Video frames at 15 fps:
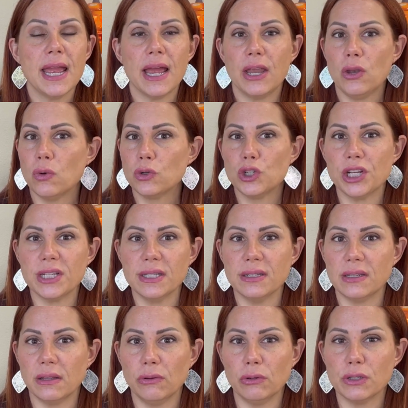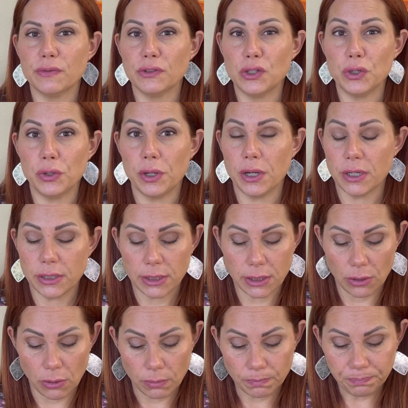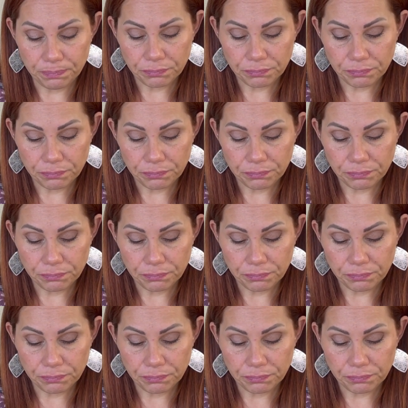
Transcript: I know she hasn't done those for two years. So